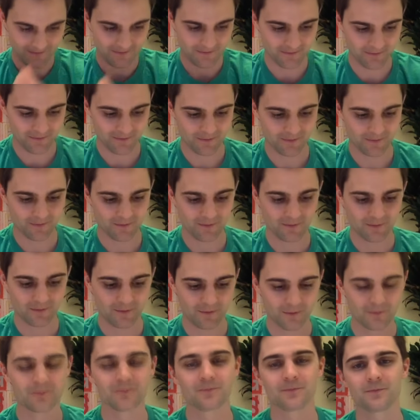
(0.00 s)

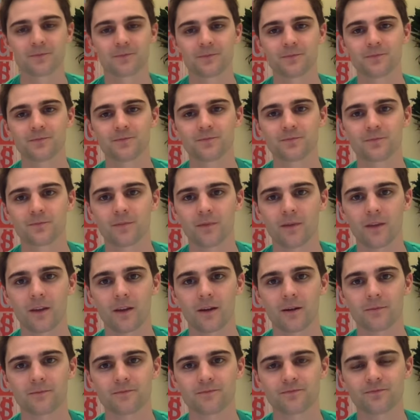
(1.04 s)

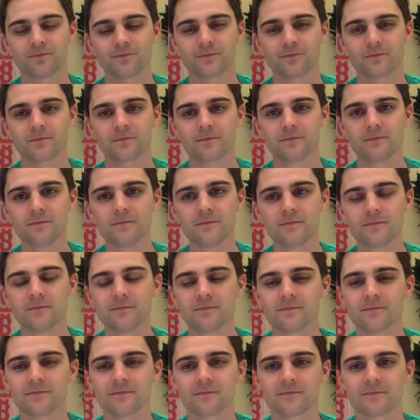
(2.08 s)

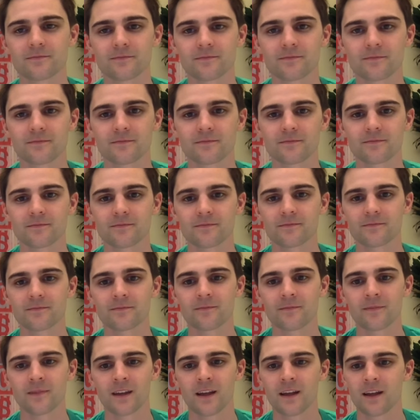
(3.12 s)

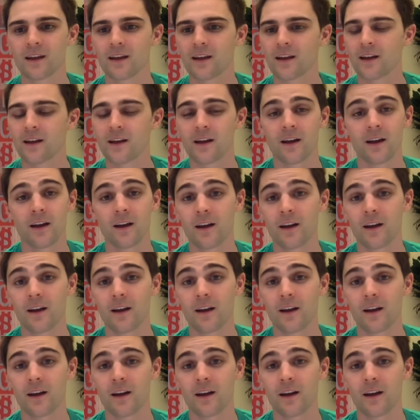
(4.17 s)
[no speech]